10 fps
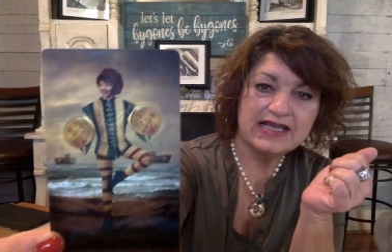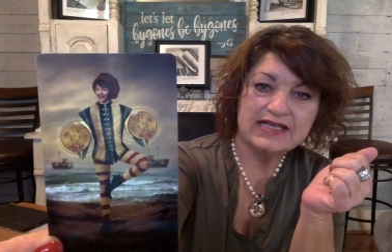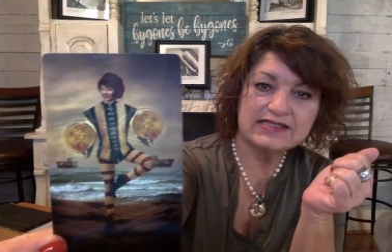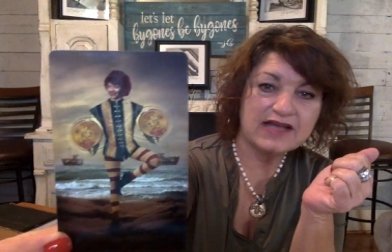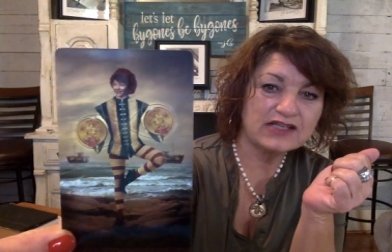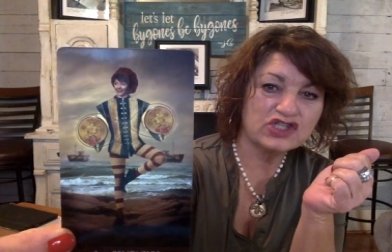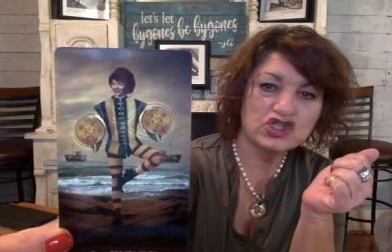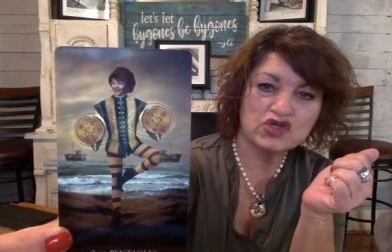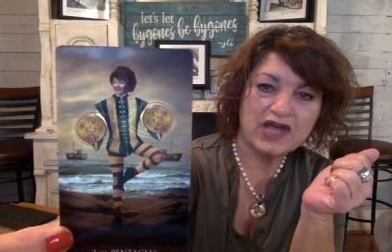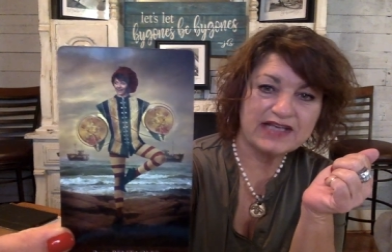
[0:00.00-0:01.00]
He's not
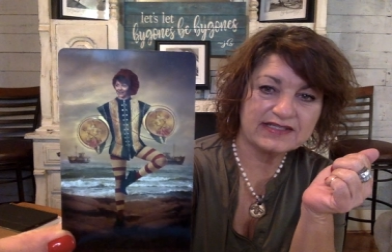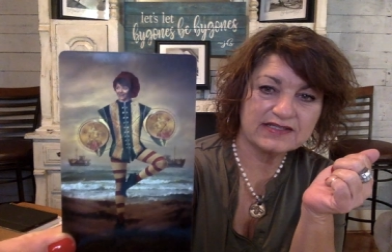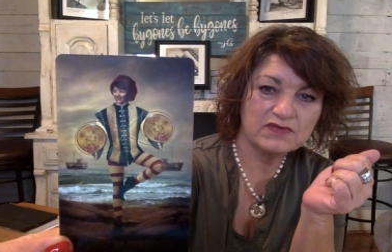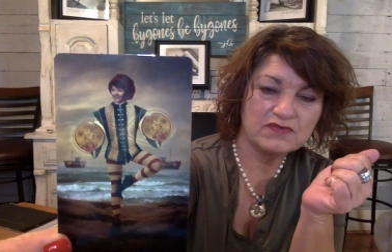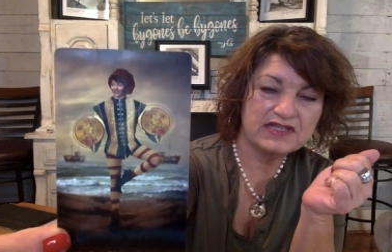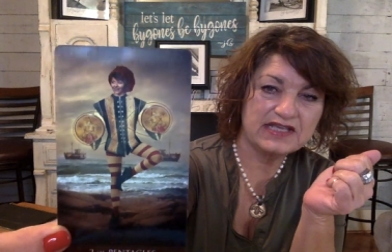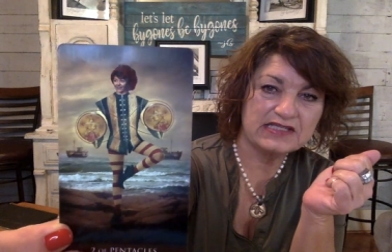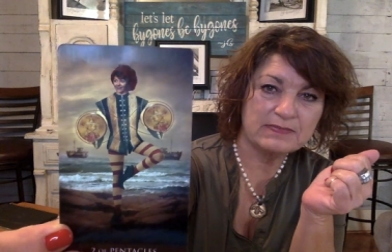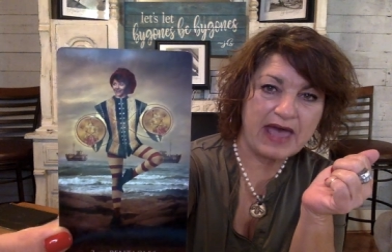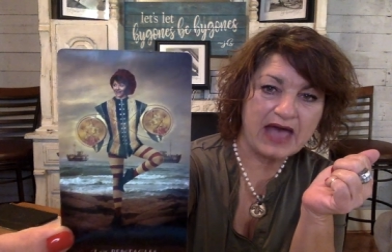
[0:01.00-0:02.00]
stressed with
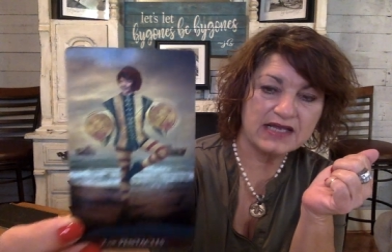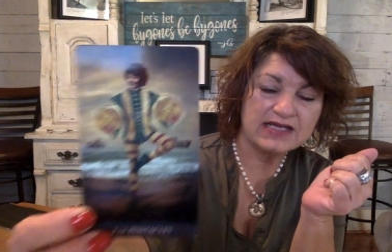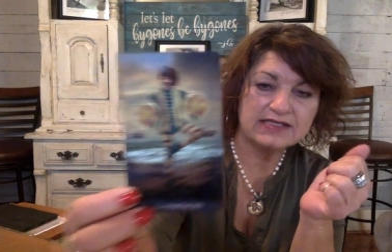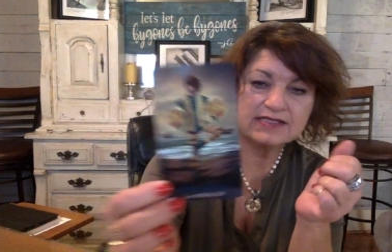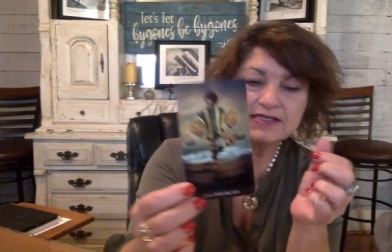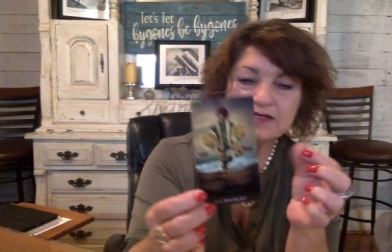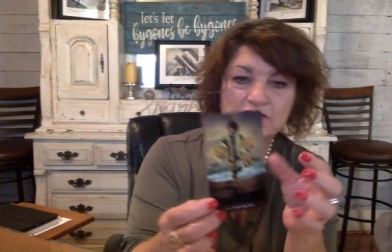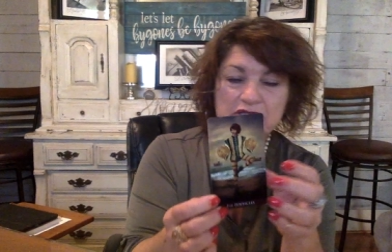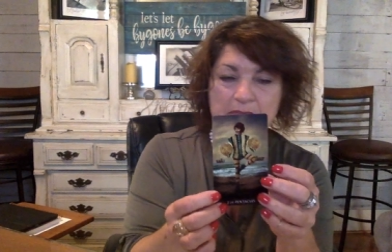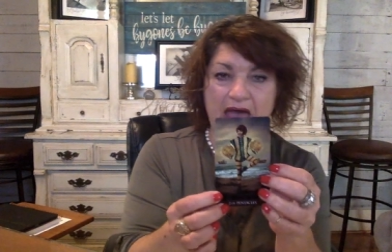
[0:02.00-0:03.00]
his balance,
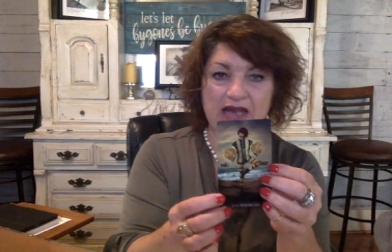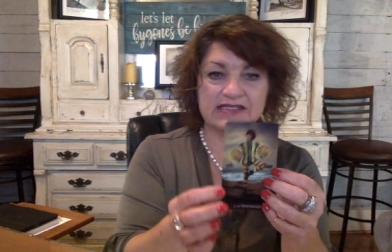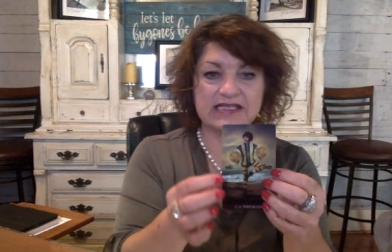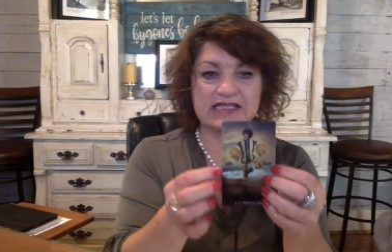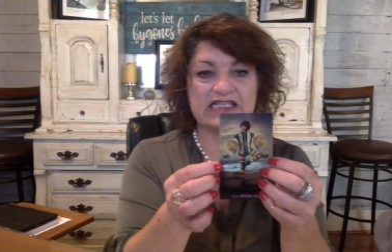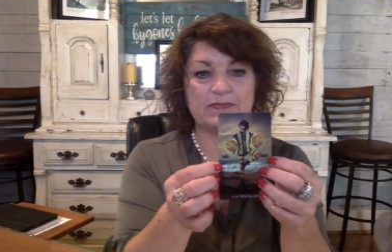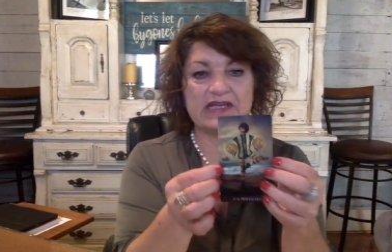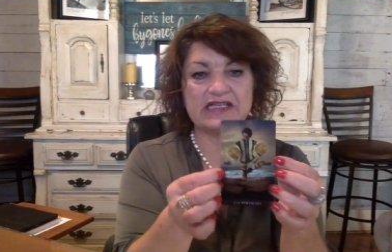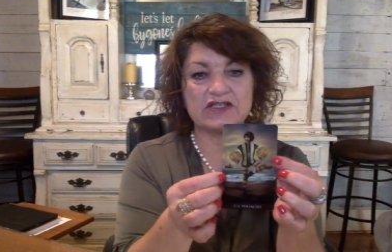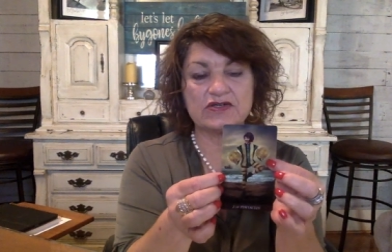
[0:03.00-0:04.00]
with balancing these
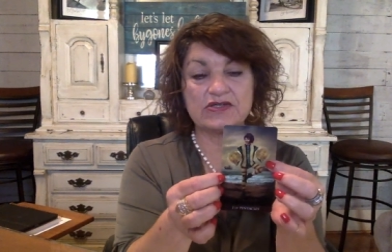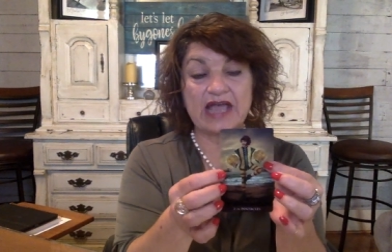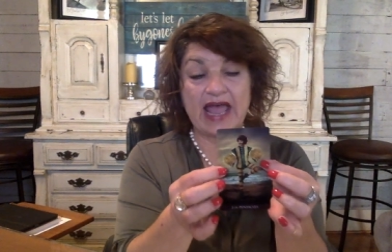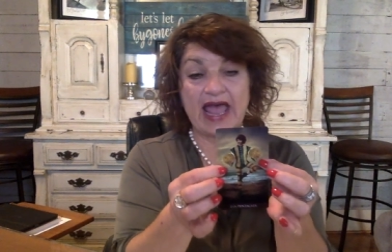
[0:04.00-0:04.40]
pentacles.